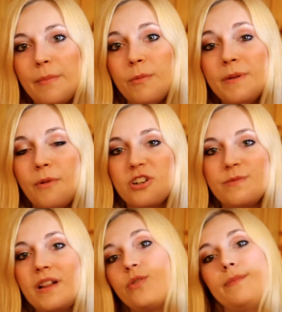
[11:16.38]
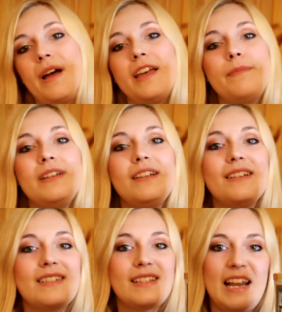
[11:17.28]
Peppermint Marshmallow, in my opinion,
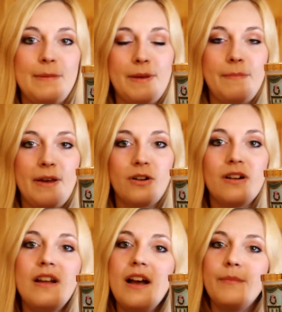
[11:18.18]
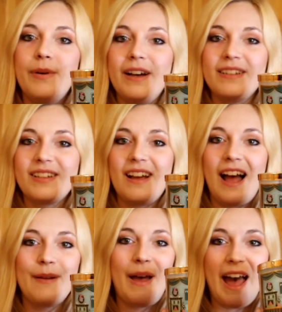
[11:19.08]
is a tiny bit better, but
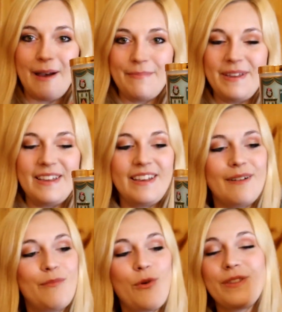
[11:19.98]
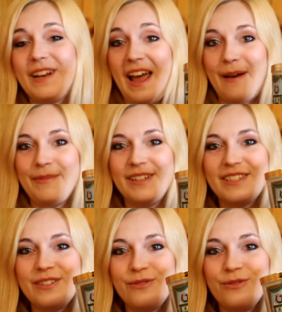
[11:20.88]
I'm happy, more than happy,
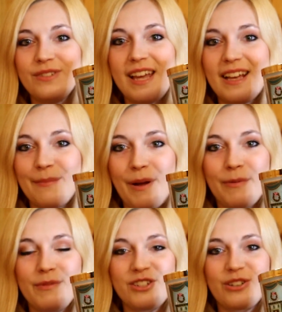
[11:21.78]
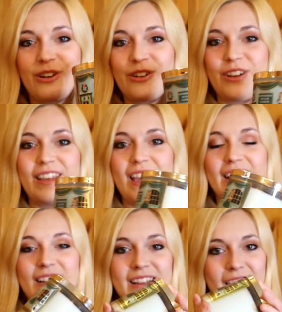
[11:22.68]
to take a Peppermint Sugar Cookie
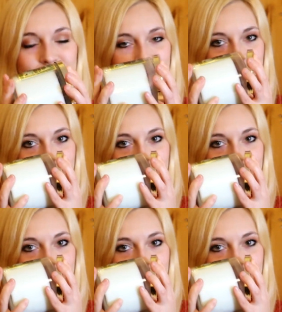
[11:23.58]
any day.